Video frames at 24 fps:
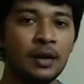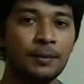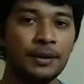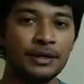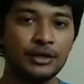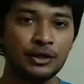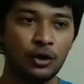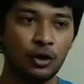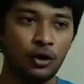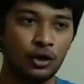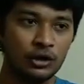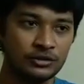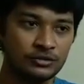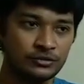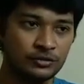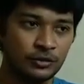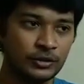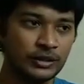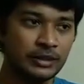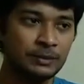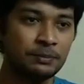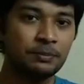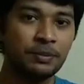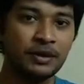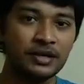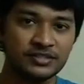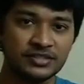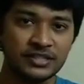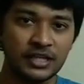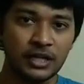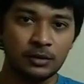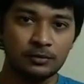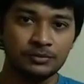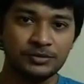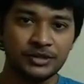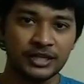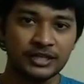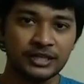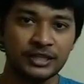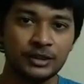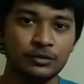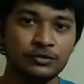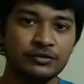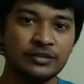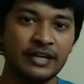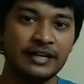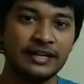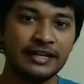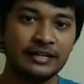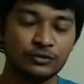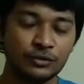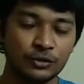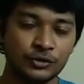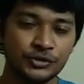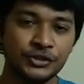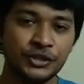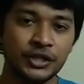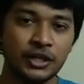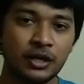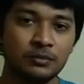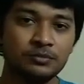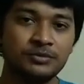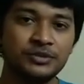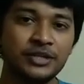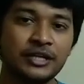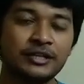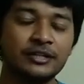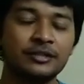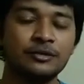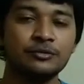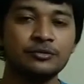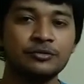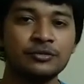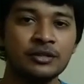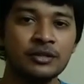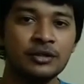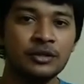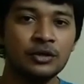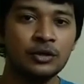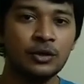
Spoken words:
but also the personal objectives and social objectives